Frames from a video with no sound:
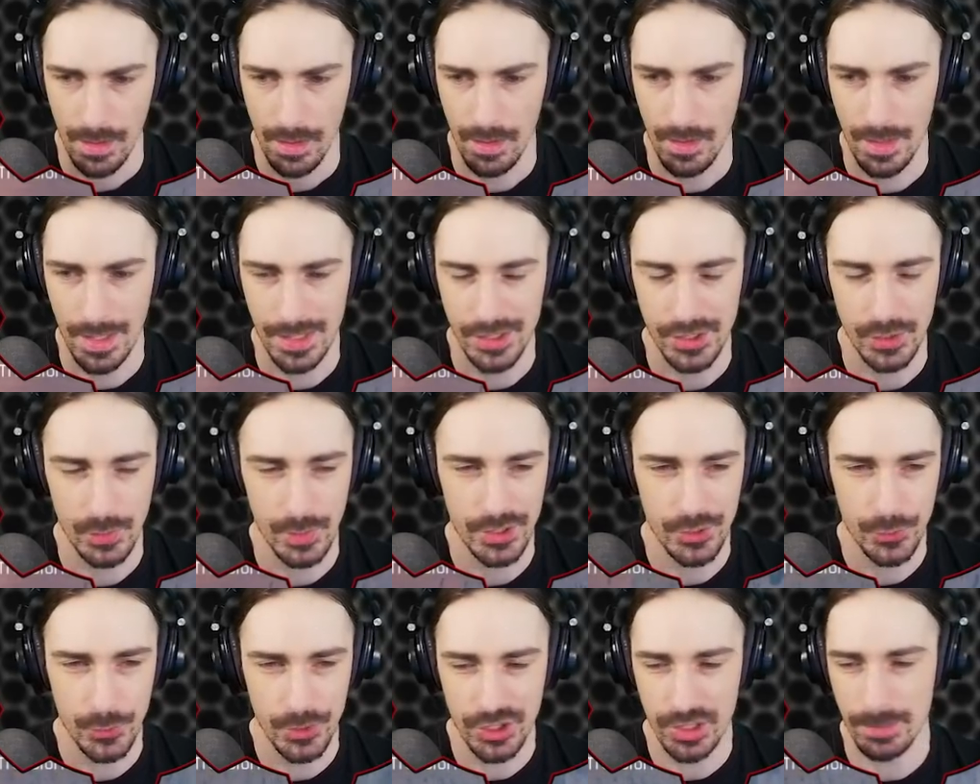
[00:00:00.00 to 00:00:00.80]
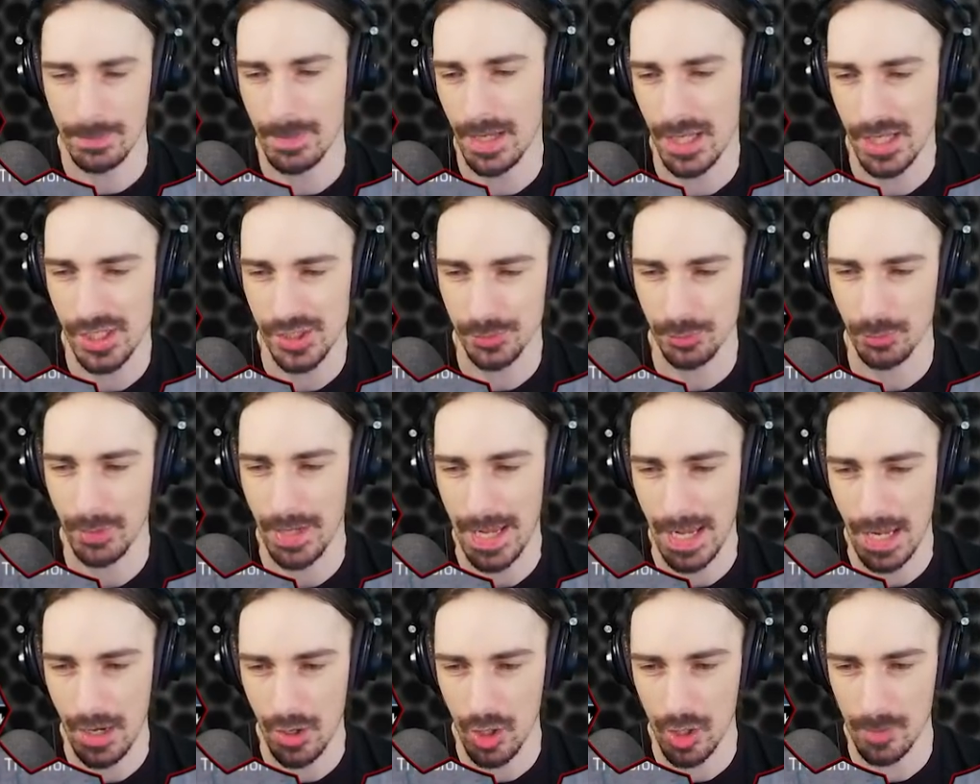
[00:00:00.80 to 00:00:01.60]
All right, so I switched to miles per
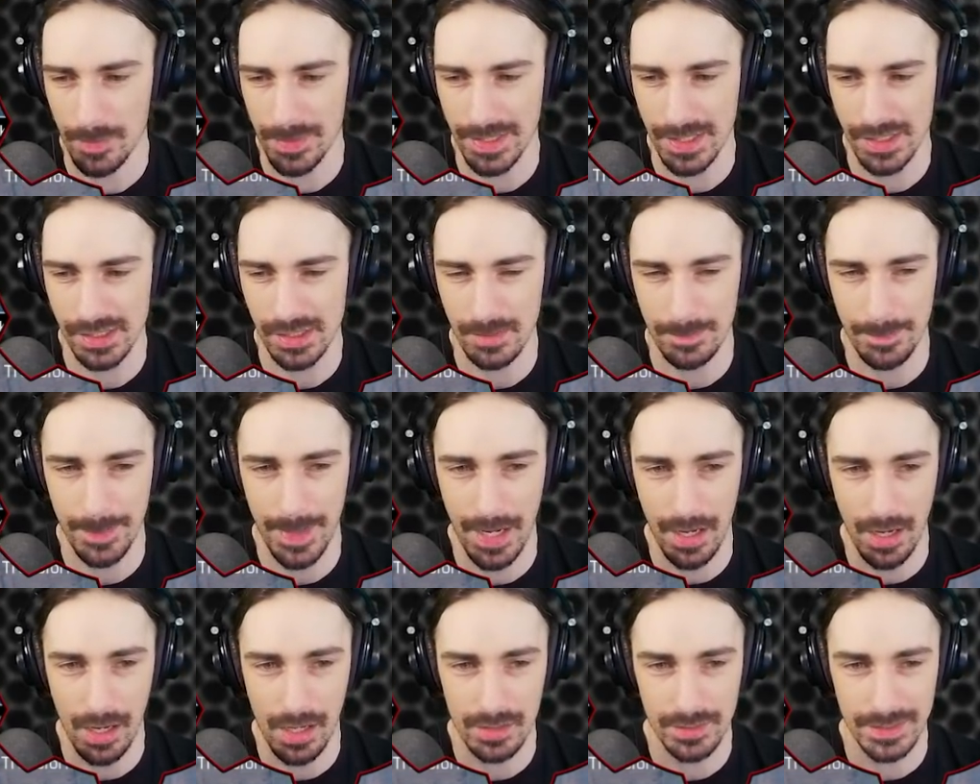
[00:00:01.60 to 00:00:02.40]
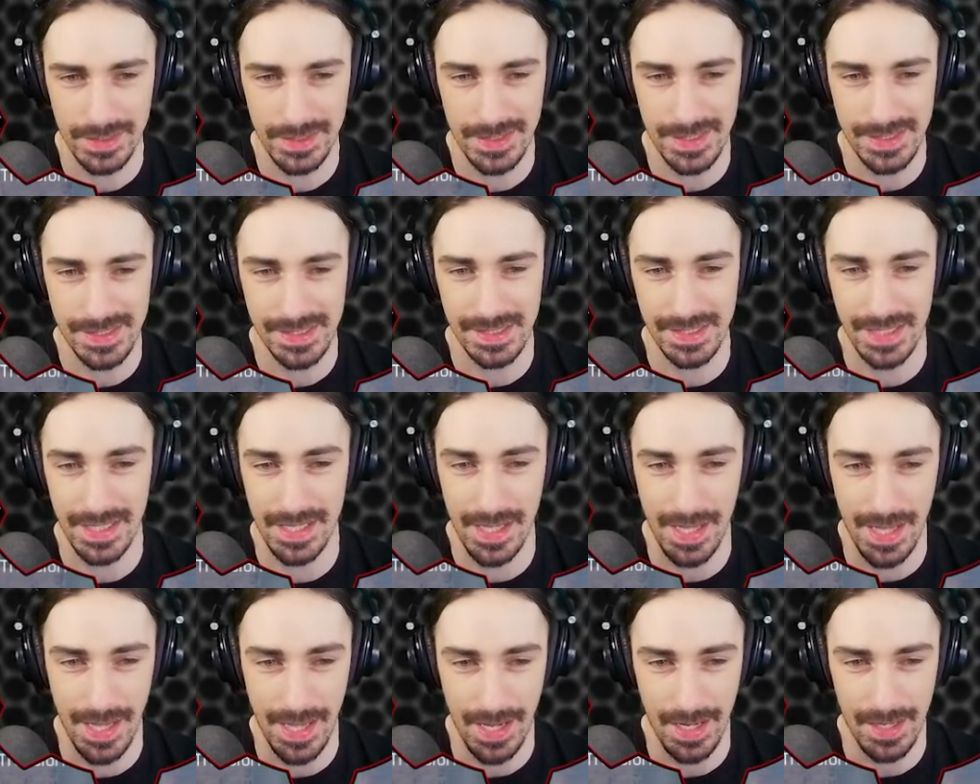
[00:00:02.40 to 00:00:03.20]
hour because apparently this thing
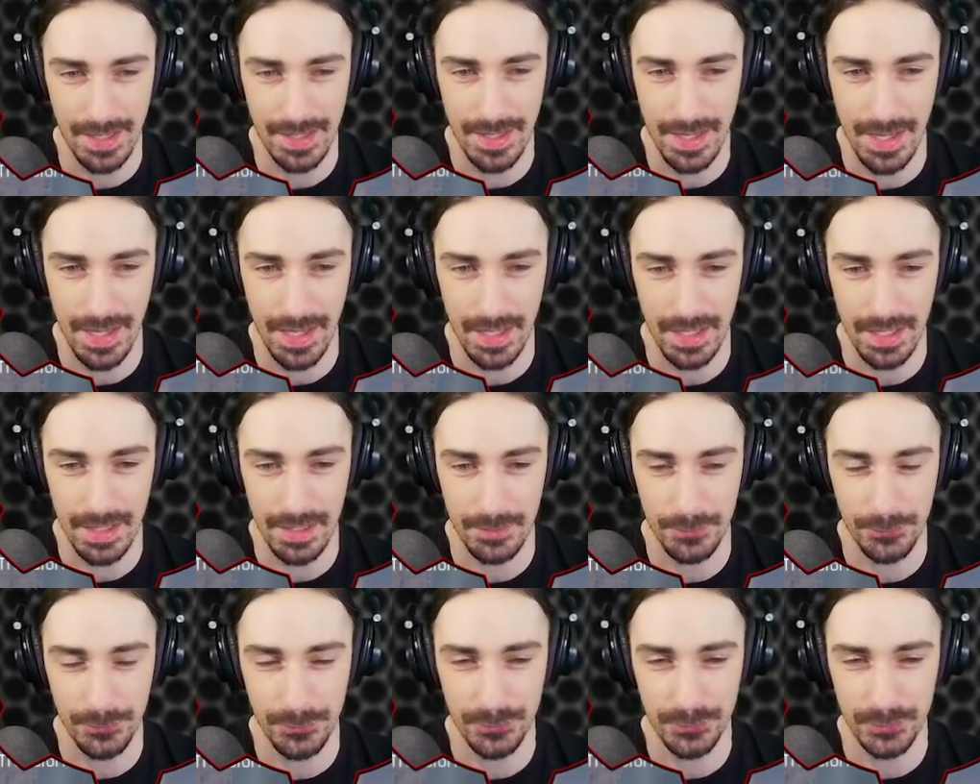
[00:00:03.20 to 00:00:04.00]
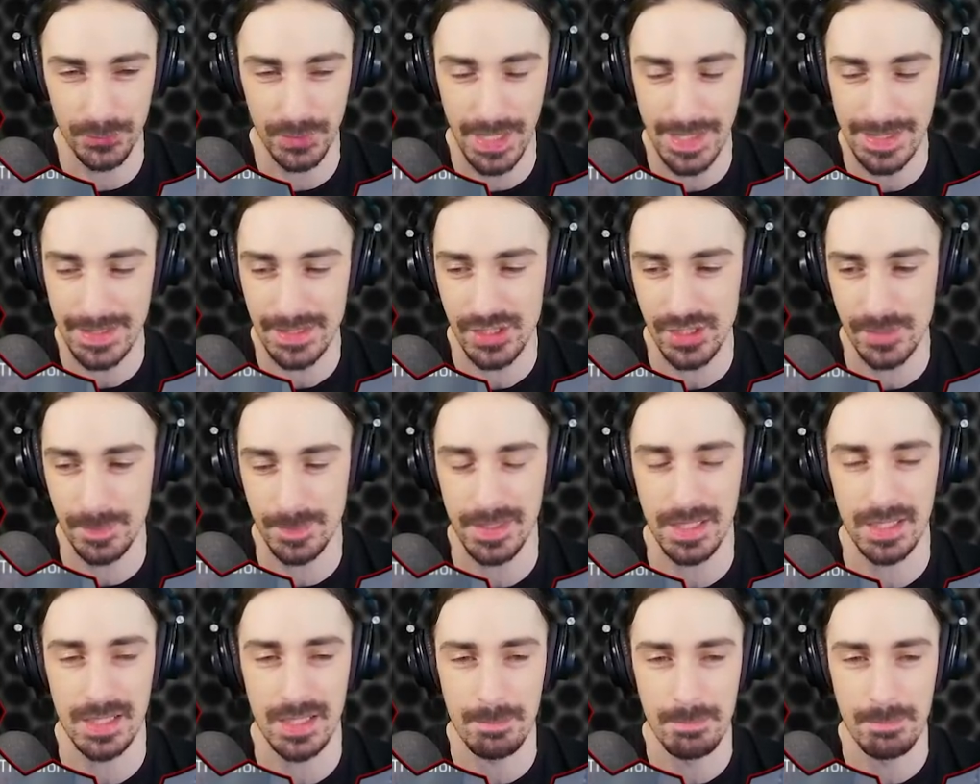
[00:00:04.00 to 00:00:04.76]
had a flight speed,